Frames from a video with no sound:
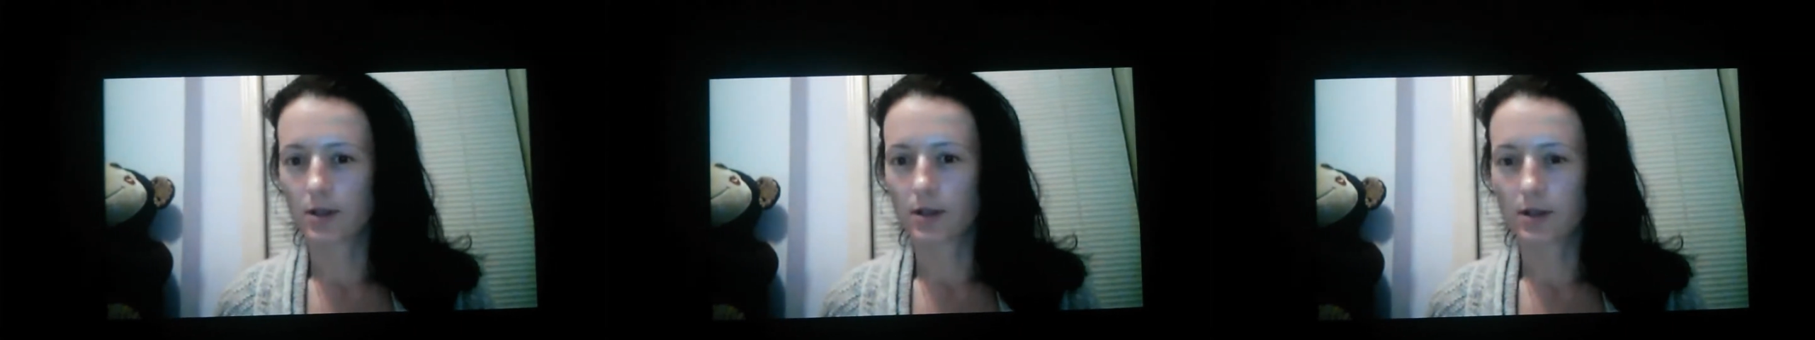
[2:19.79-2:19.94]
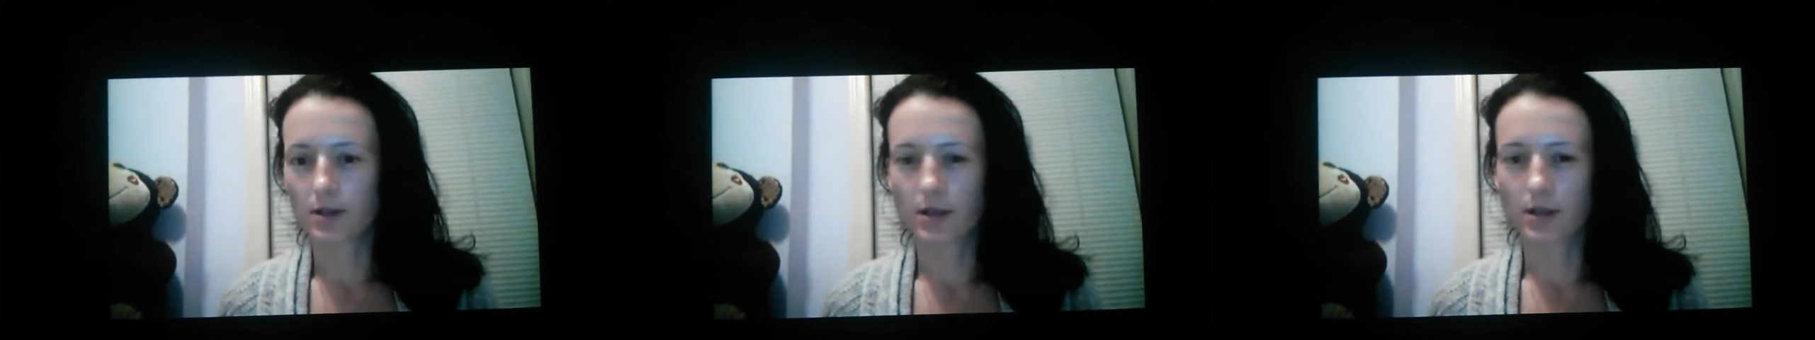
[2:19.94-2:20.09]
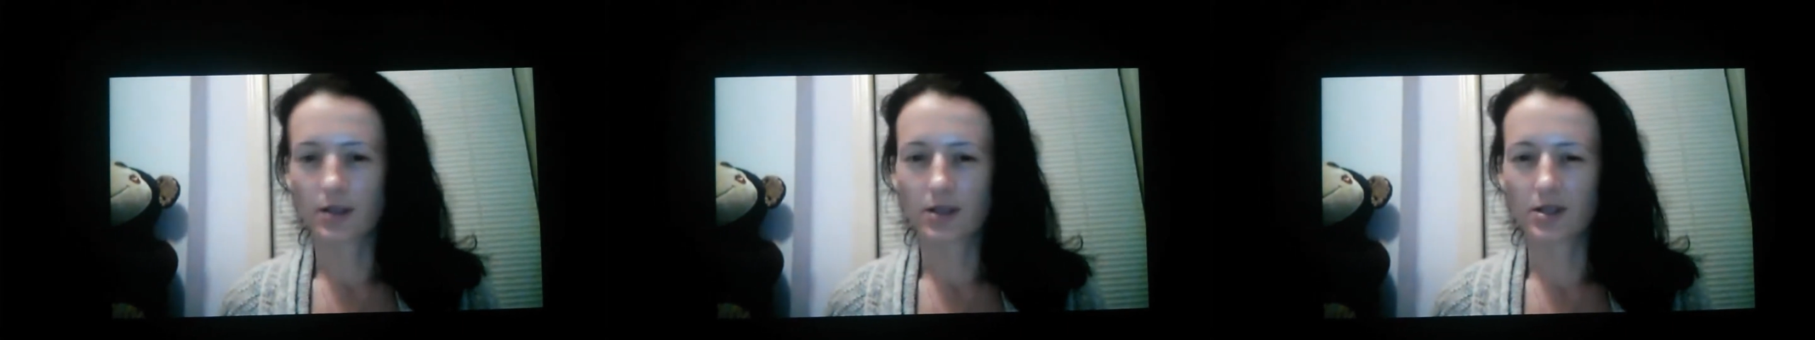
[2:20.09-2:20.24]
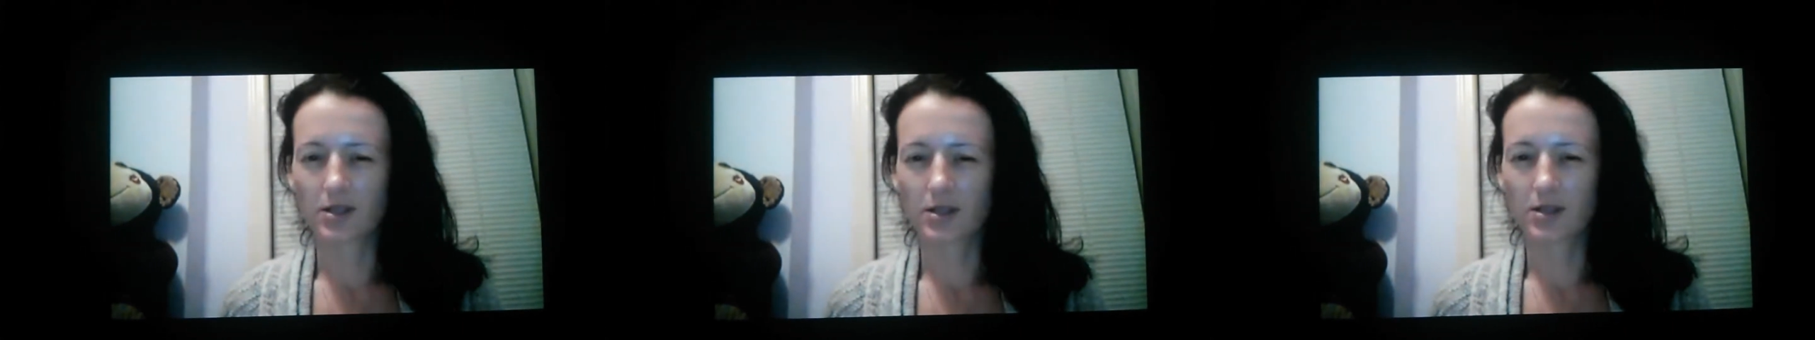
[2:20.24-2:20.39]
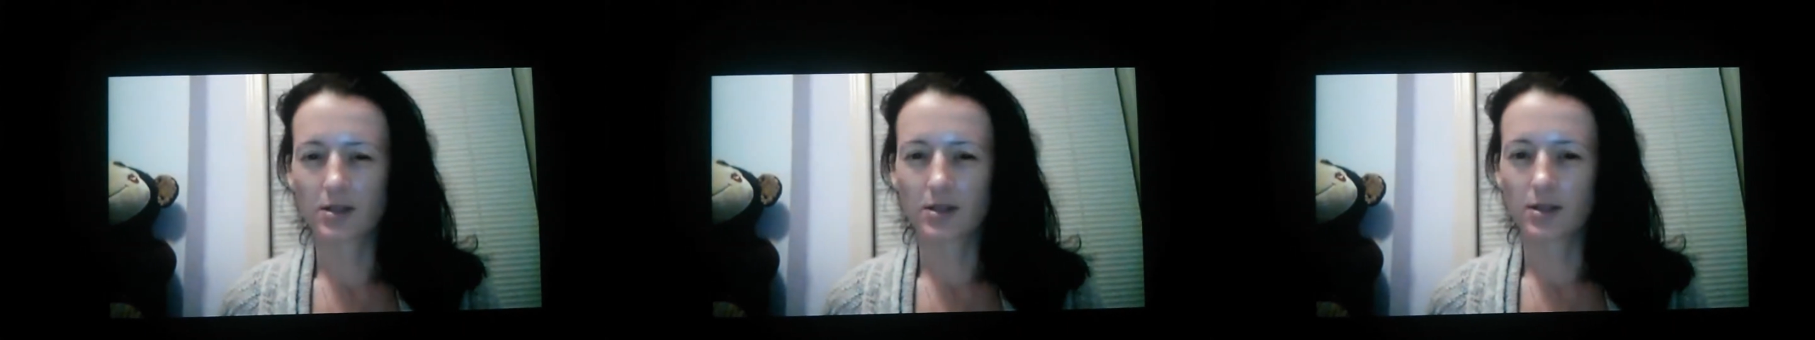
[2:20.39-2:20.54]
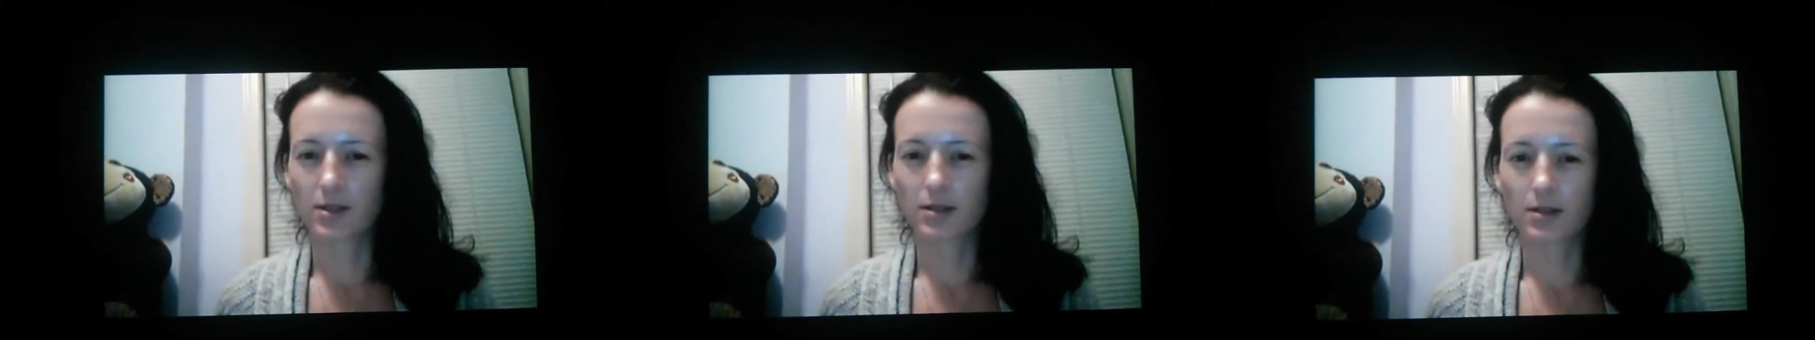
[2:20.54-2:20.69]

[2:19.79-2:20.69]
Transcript: they just,